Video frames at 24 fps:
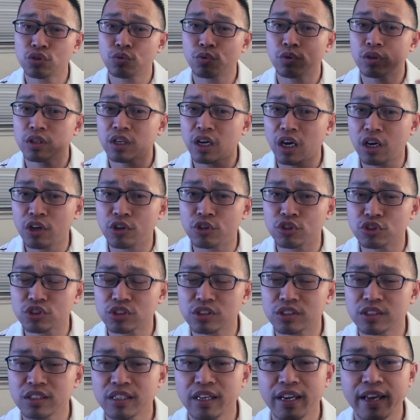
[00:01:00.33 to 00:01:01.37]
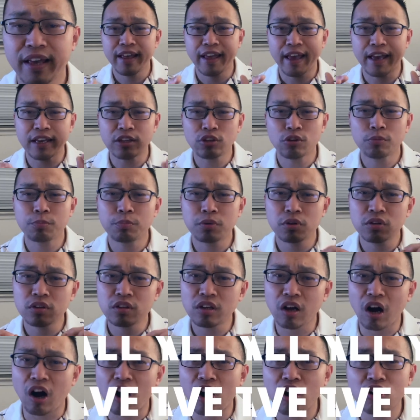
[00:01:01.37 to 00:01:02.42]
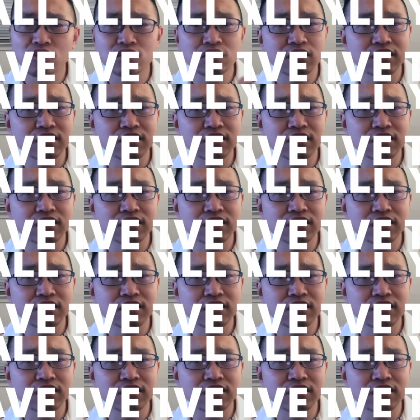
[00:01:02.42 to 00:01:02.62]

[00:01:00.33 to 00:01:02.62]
or not urgent, and you put all the